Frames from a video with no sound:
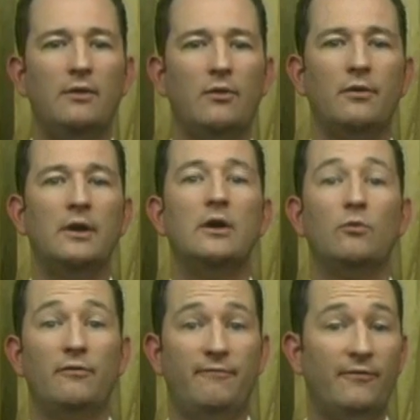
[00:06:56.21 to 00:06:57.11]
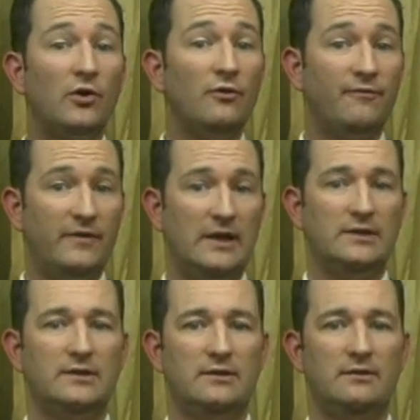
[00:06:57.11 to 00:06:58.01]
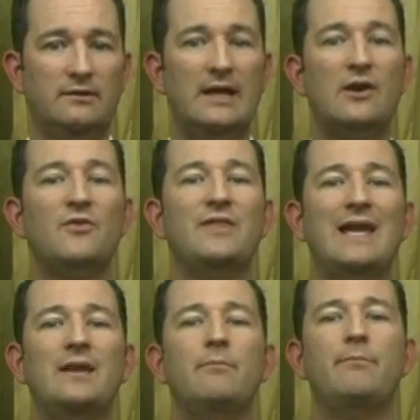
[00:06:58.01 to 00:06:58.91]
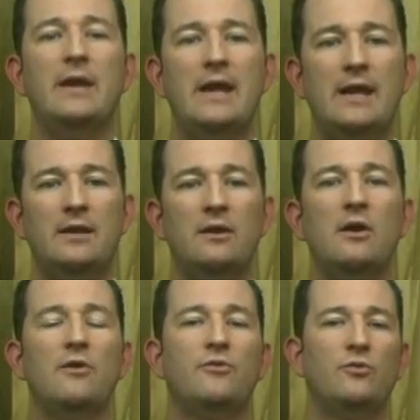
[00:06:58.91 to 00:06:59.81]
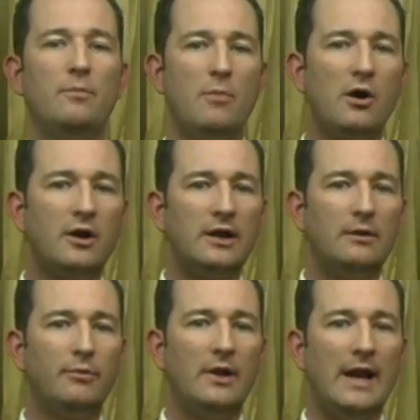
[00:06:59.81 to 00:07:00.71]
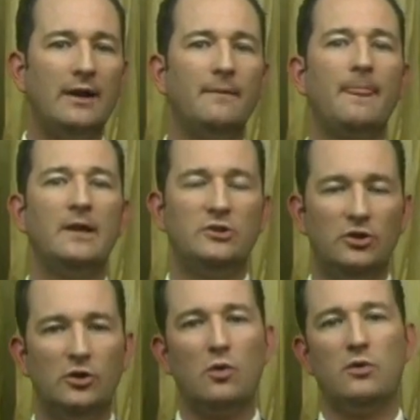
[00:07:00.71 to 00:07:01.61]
or referral fees that are then paid through the marketing plan to your